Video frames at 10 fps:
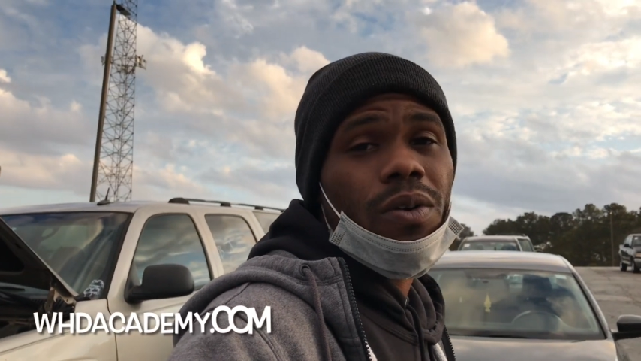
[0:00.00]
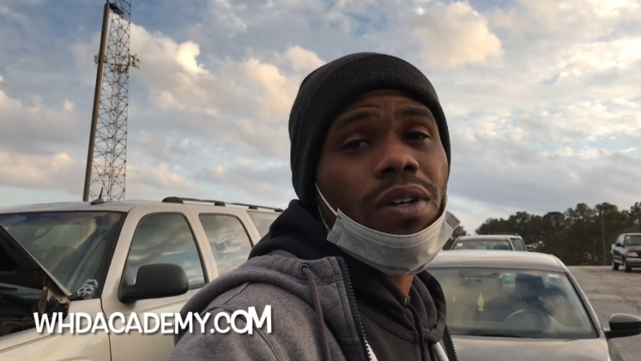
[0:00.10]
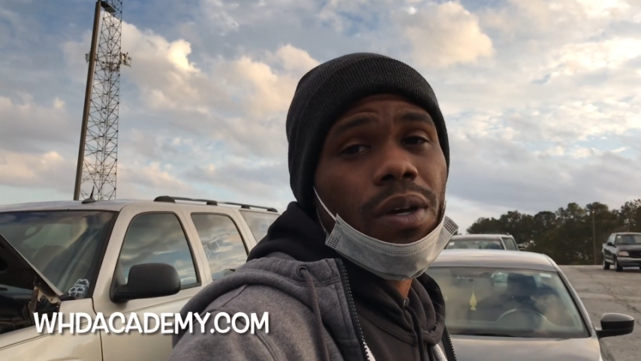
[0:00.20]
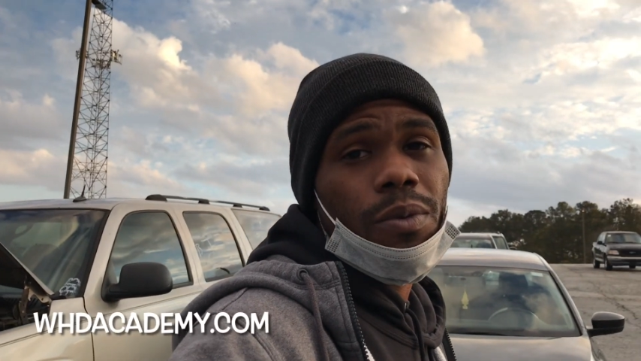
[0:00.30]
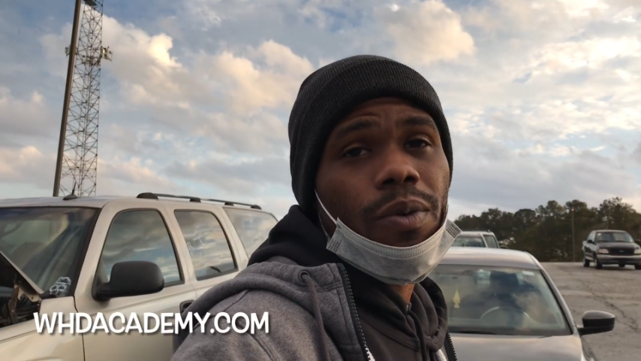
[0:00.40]
to
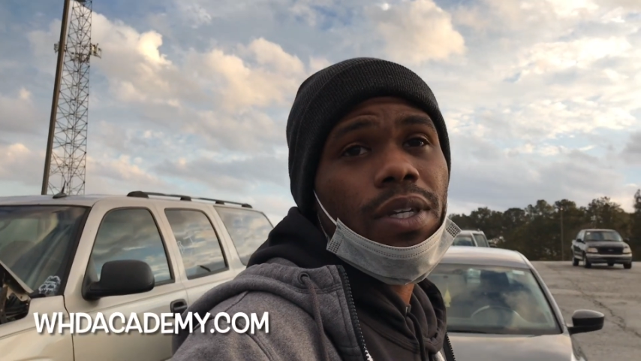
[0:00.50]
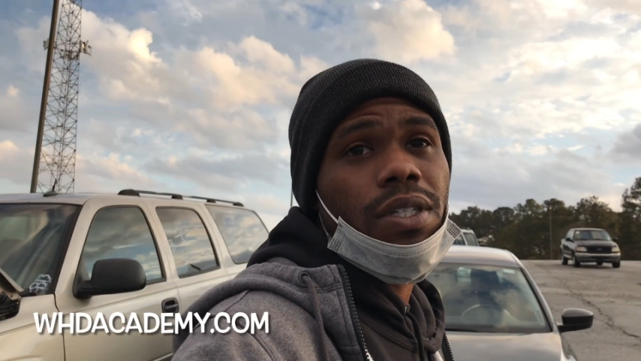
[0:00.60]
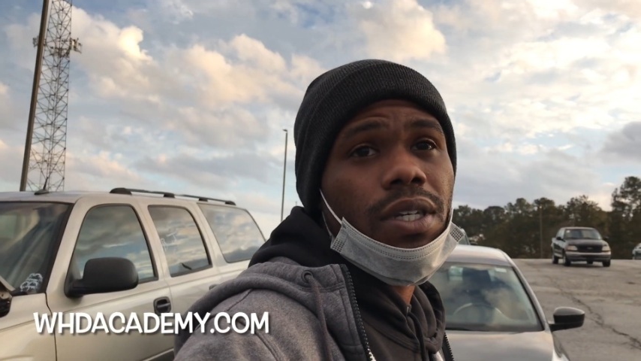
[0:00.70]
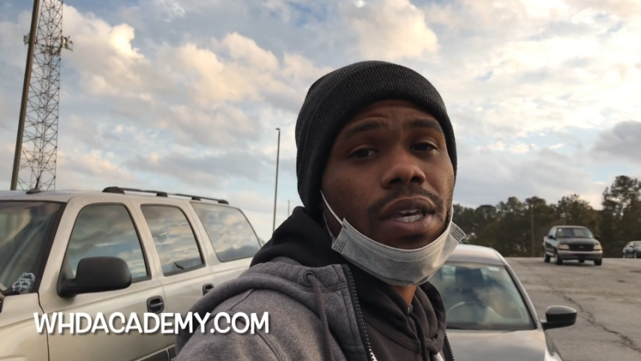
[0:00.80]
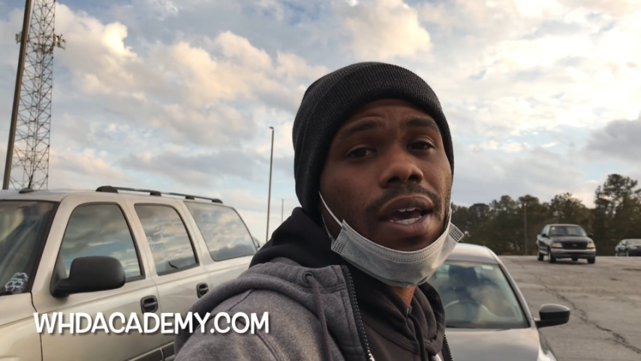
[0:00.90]

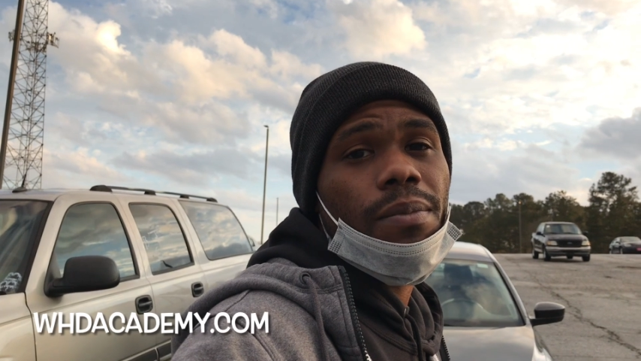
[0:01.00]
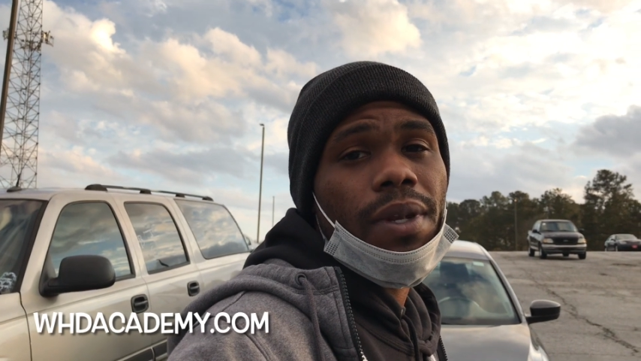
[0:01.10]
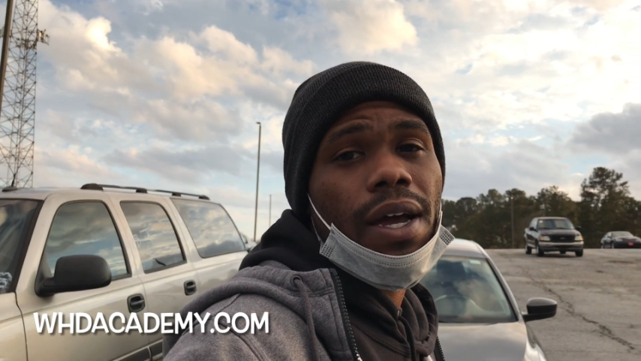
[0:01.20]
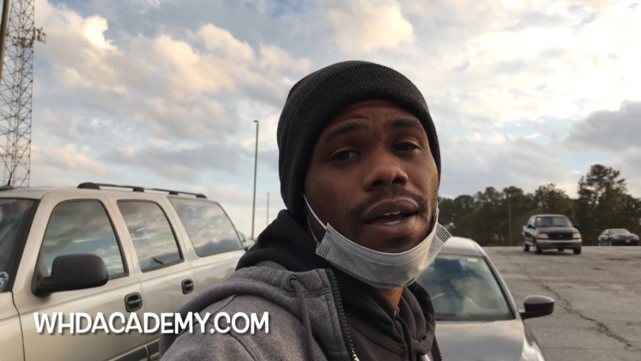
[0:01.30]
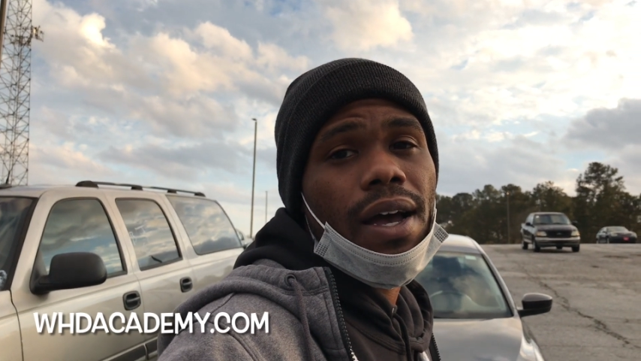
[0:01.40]

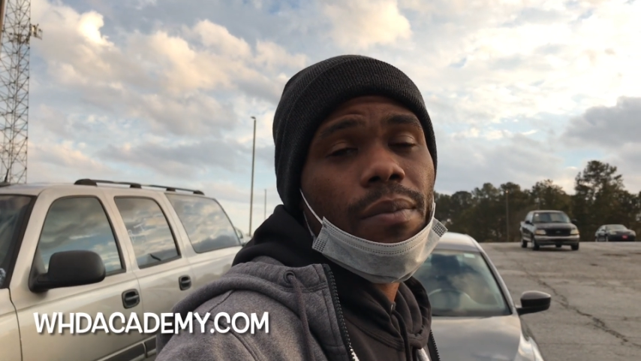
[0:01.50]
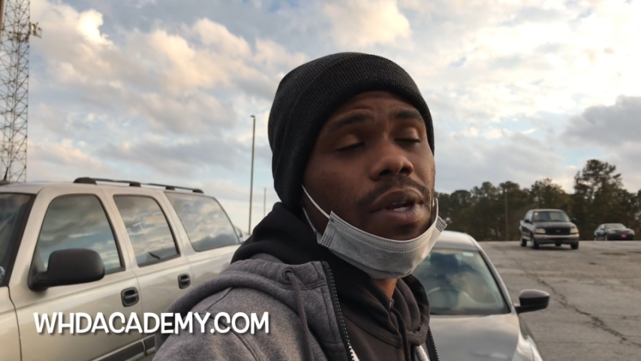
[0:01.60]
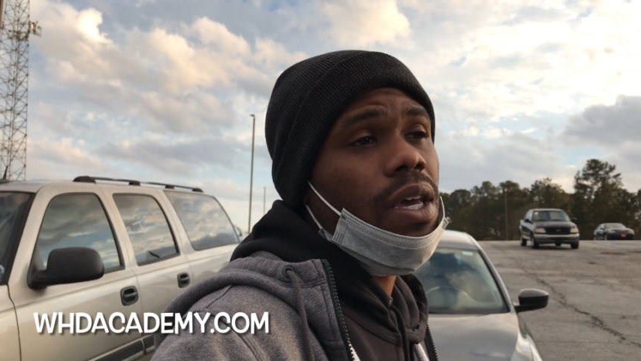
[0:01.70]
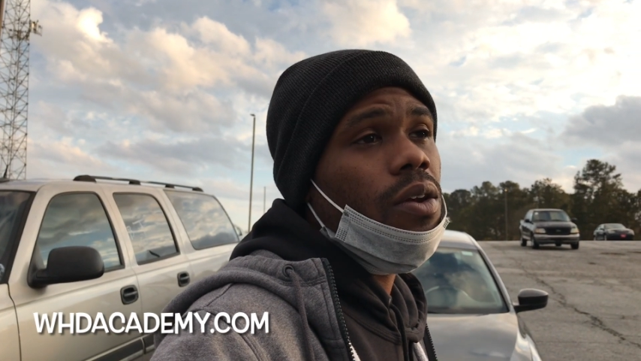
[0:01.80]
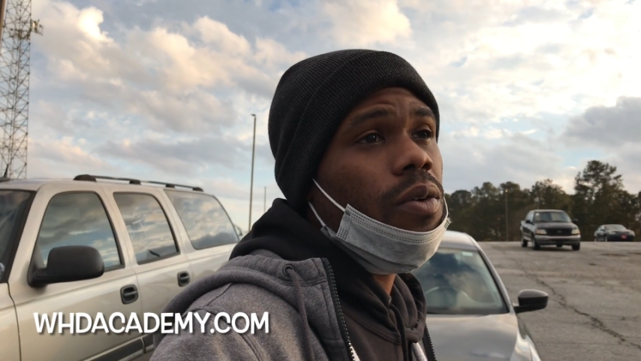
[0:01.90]
whdacademy.com. It
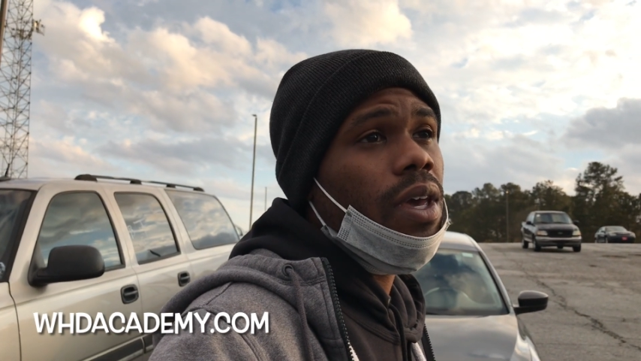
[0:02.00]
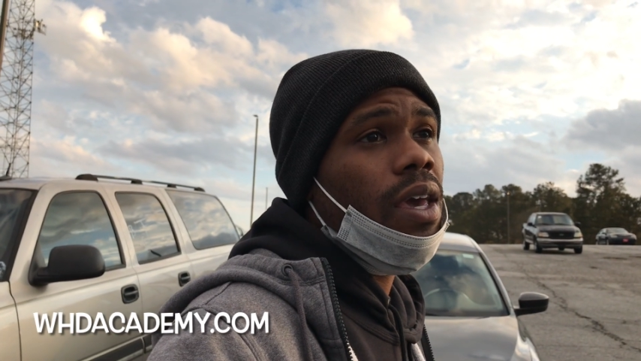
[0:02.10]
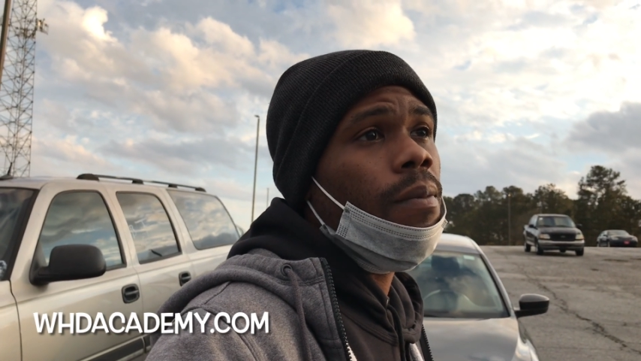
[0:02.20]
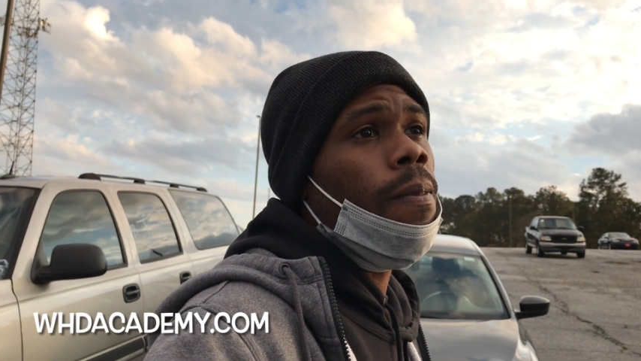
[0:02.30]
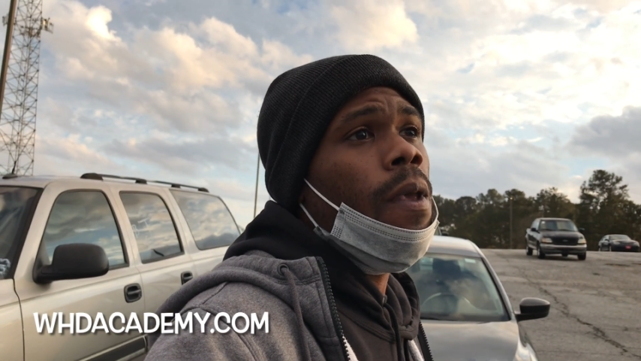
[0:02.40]
ain't no game.